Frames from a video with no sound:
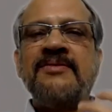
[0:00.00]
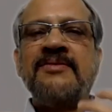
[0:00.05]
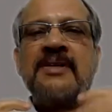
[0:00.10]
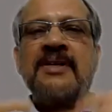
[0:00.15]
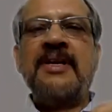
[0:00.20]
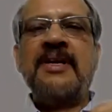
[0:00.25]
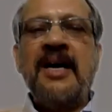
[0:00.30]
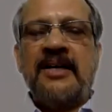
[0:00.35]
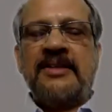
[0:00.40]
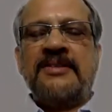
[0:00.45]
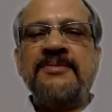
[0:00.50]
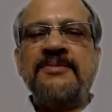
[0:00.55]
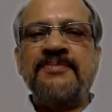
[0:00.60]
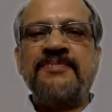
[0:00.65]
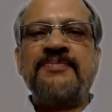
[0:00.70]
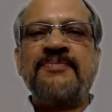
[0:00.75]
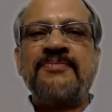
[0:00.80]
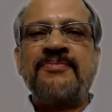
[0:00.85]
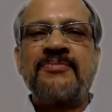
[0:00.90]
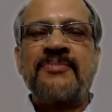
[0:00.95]
learn.
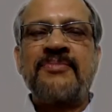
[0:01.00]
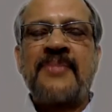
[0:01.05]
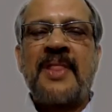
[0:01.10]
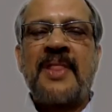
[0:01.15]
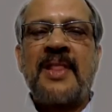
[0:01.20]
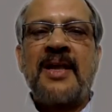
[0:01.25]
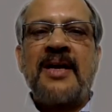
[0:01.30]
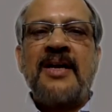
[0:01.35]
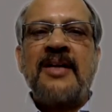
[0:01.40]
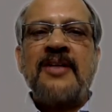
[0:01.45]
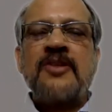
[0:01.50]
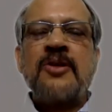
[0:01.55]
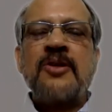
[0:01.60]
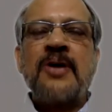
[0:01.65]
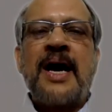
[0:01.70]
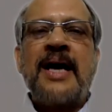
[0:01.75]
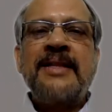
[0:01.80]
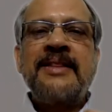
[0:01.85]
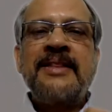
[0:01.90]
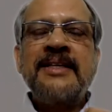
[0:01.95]
So
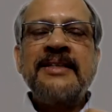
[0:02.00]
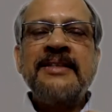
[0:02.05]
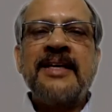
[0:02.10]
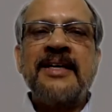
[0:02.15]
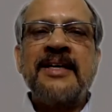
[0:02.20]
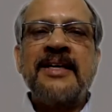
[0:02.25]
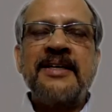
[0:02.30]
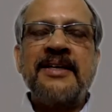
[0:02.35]
I think